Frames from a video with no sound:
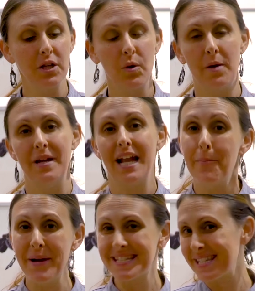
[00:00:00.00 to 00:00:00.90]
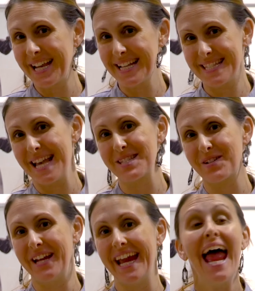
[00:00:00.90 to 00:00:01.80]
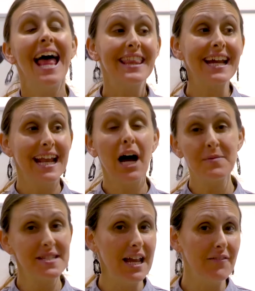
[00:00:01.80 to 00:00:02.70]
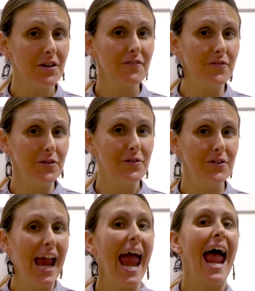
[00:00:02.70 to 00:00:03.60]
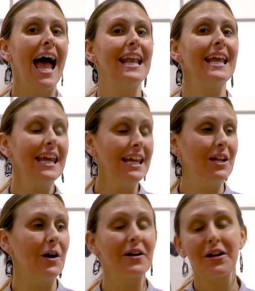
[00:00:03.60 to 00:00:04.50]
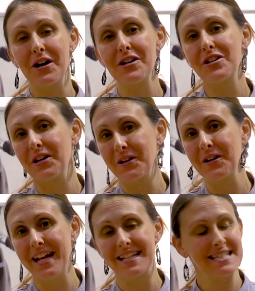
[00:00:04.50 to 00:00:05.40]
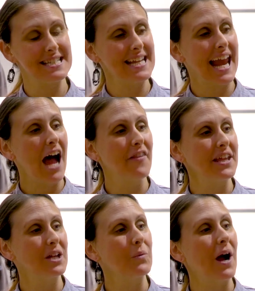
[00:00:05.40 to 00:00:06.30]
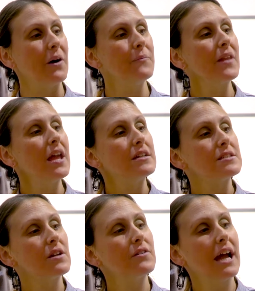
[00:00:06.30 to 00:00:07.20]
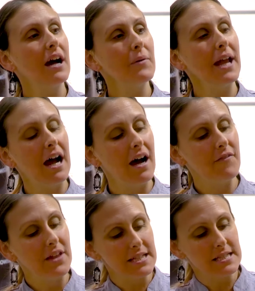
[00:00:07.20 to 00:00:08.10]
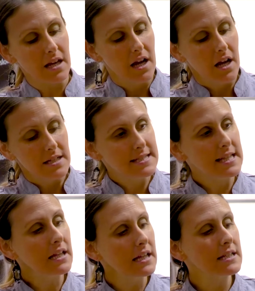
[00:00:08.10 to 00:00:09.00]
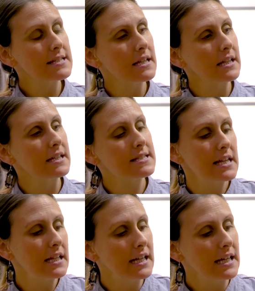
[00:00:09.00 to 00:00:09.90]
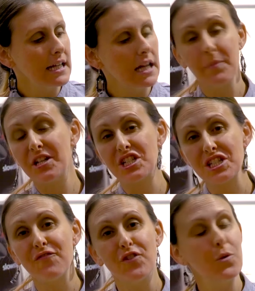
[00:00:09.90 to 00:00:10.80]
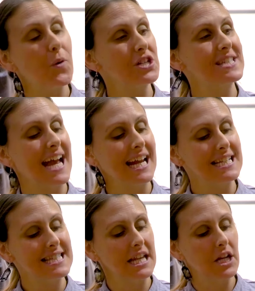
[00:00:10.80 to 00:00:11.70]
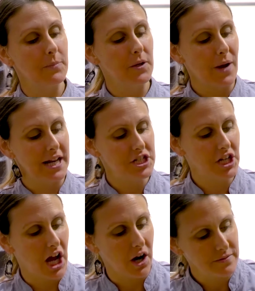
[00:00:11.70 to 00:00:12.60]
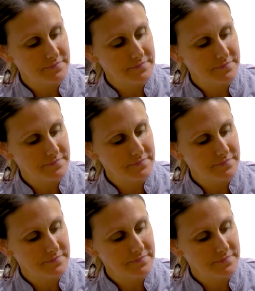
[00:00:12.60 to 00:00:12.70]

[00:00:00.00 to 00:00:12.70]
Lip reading: equipment, a basic accessory that can help save your food and encourage your ingredients to stay healthy and well. So now we have this sealing. It'll be just a few more seconds and it'll be ready to go.